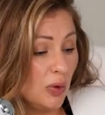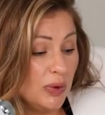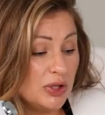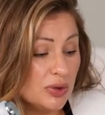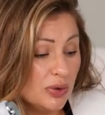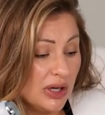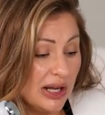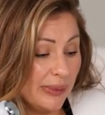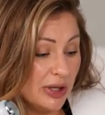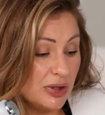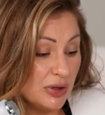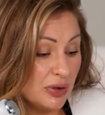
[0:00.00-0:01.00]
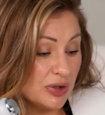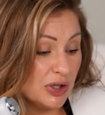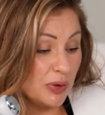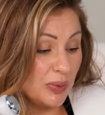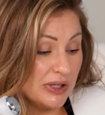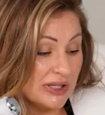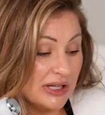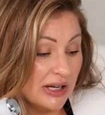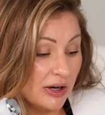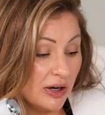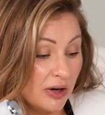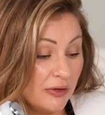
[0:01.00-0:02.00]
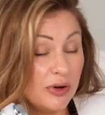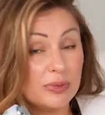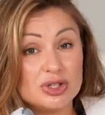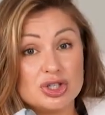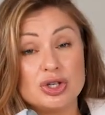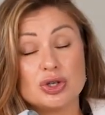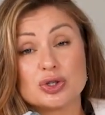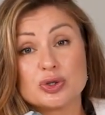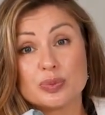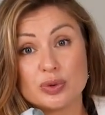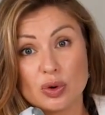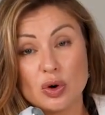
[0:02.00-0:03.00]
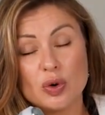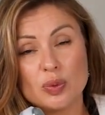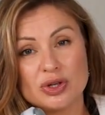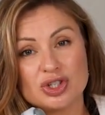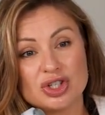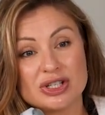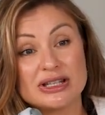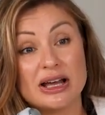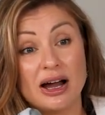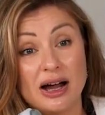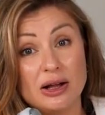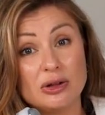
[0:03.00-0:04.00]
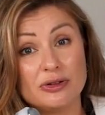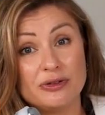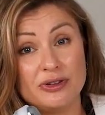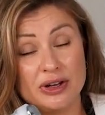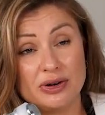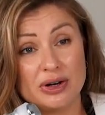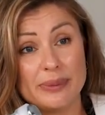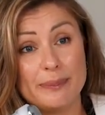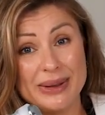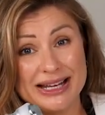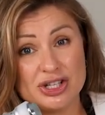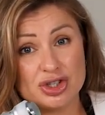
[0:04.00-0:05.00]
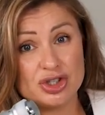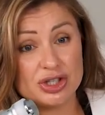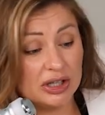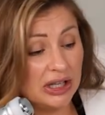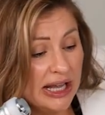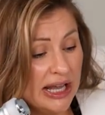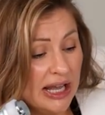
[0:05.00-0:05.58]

We do recommend to use it with the Dermadrop Pro, which is the aloe vera based gel.